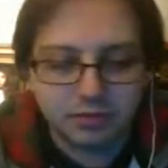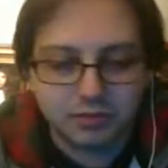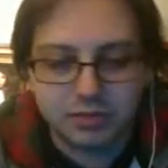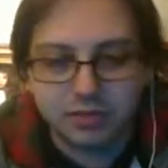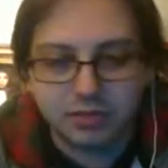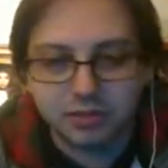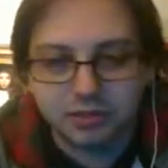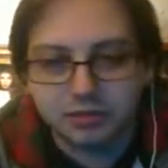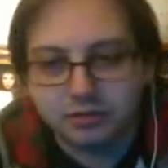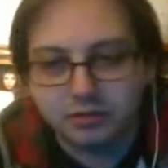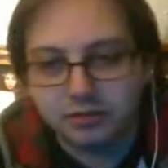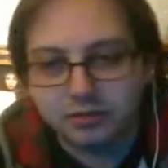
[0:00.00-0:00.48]
I
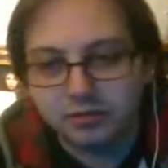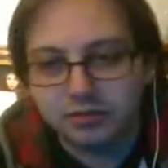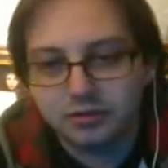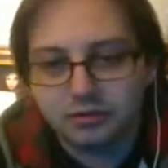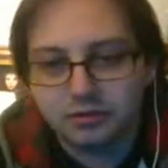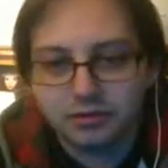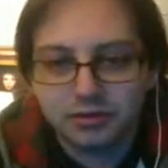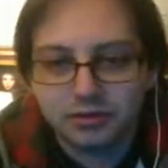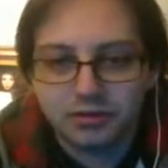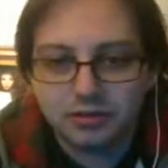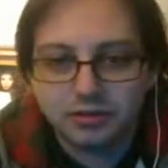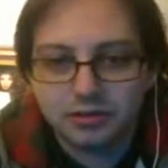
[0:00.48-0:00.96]
mean,
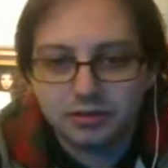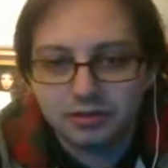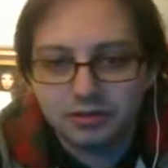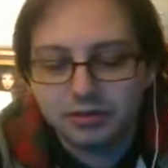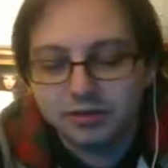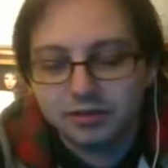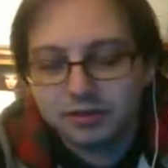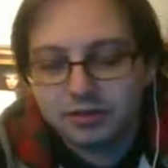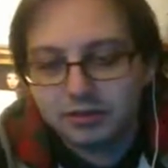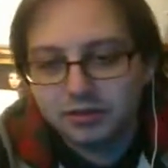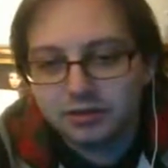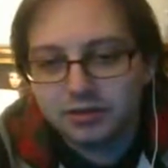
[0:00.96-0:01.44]

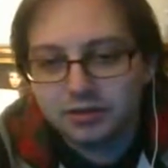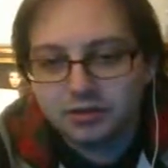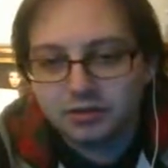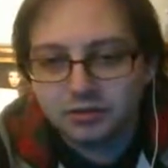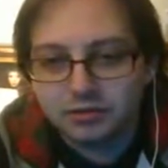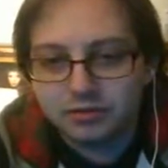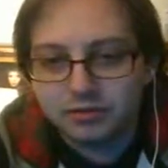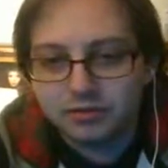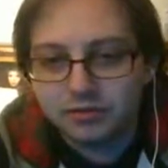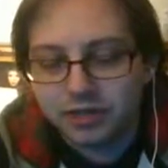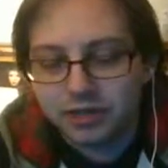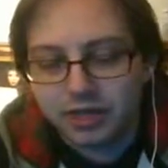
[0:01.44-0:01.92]

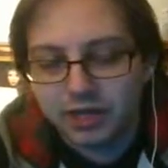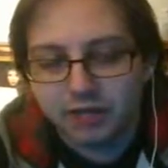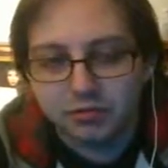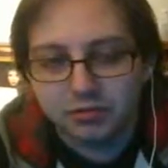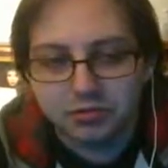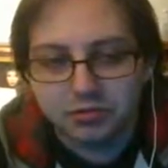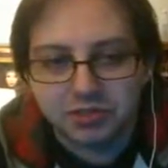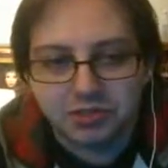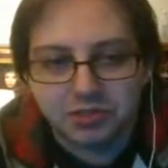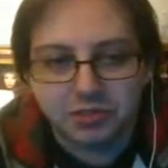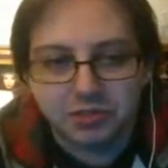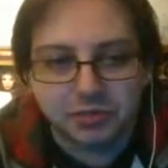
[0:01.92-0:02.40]
yeah,
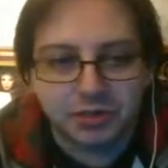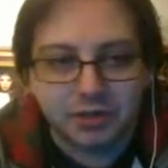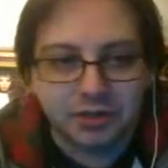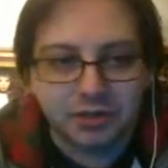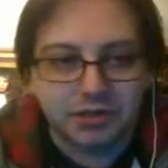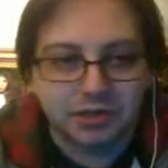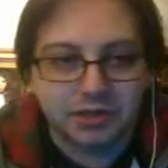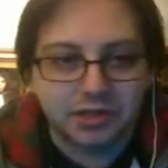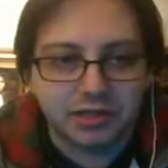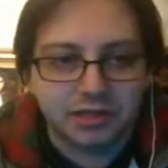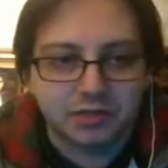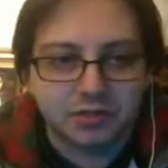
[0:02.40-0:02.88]
we'll talk about it
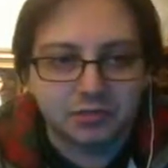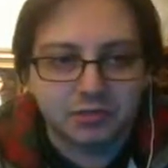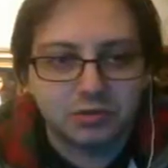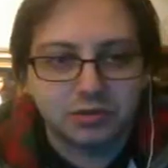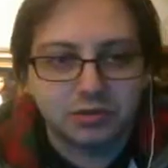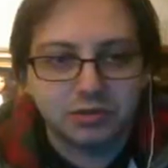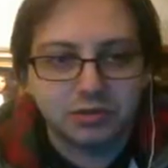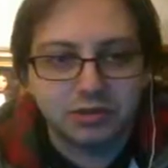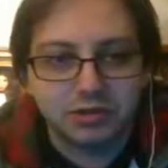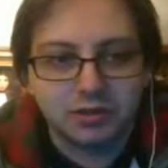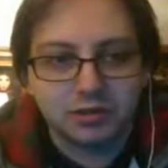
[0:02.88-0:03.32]
on the next one.